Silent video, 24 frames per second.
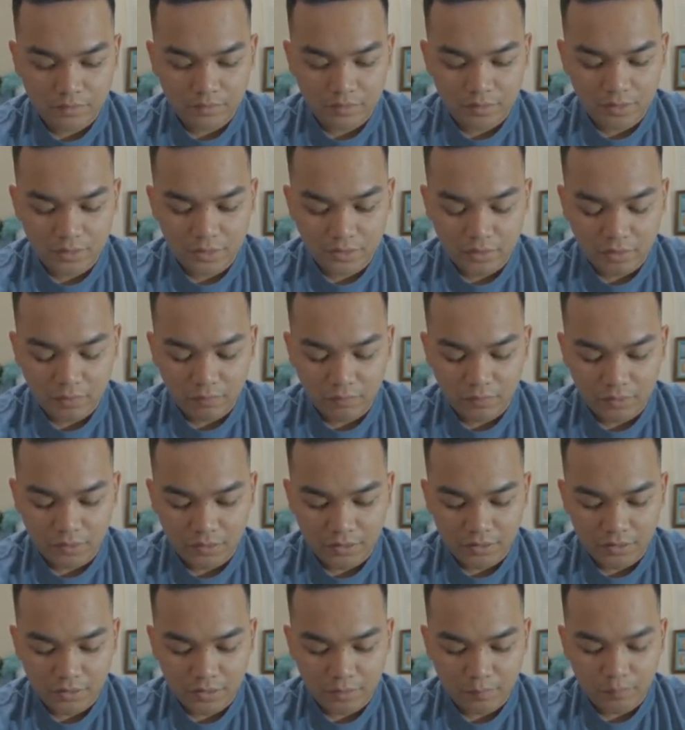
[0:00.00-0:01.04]
Let's start with
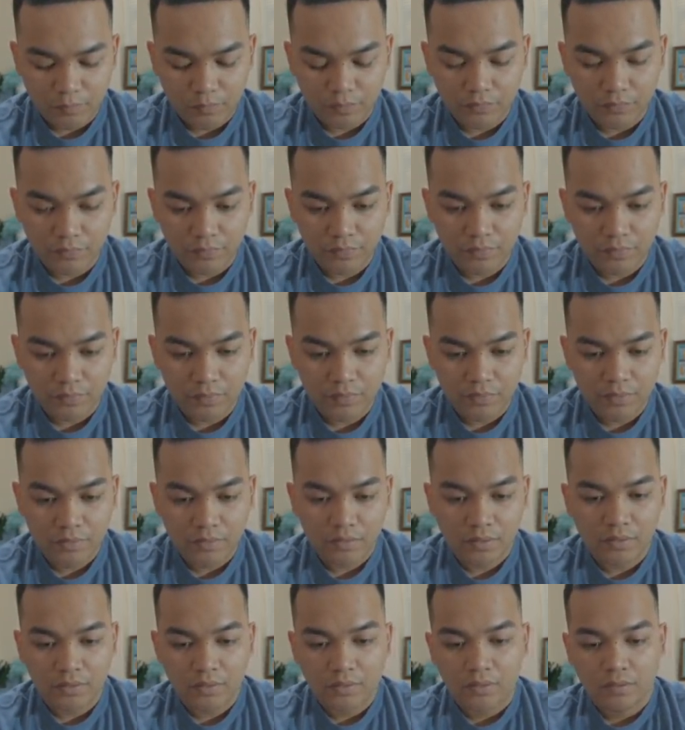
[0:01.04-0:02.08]
this top one.
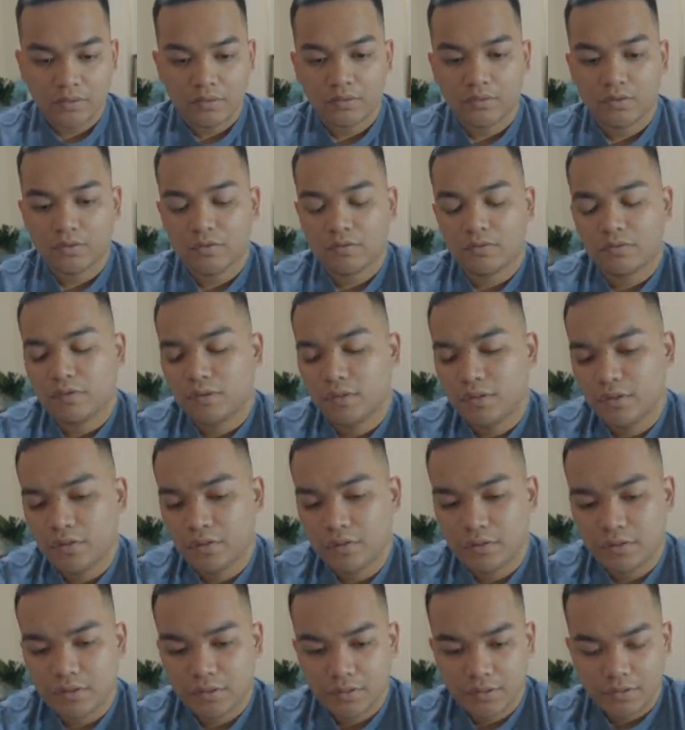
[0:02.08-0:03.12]
So
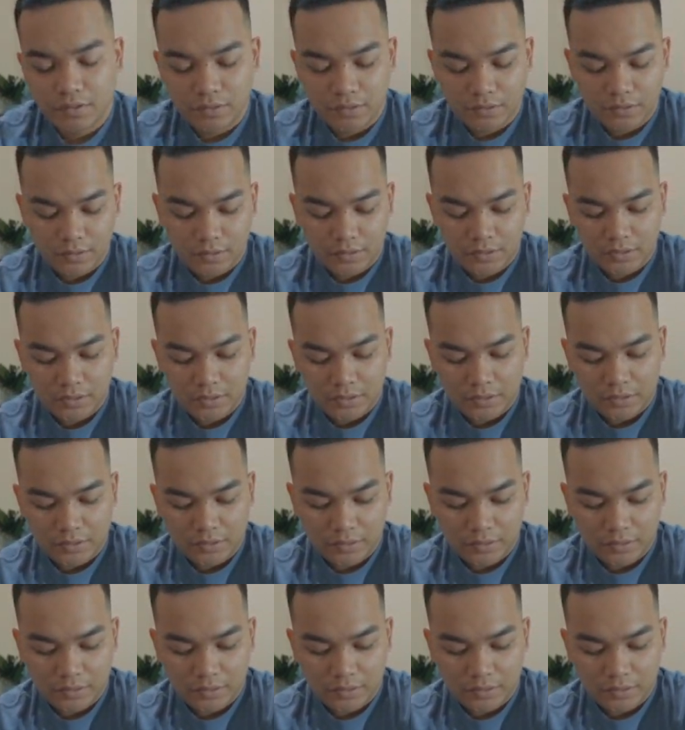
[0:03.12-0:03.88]
here is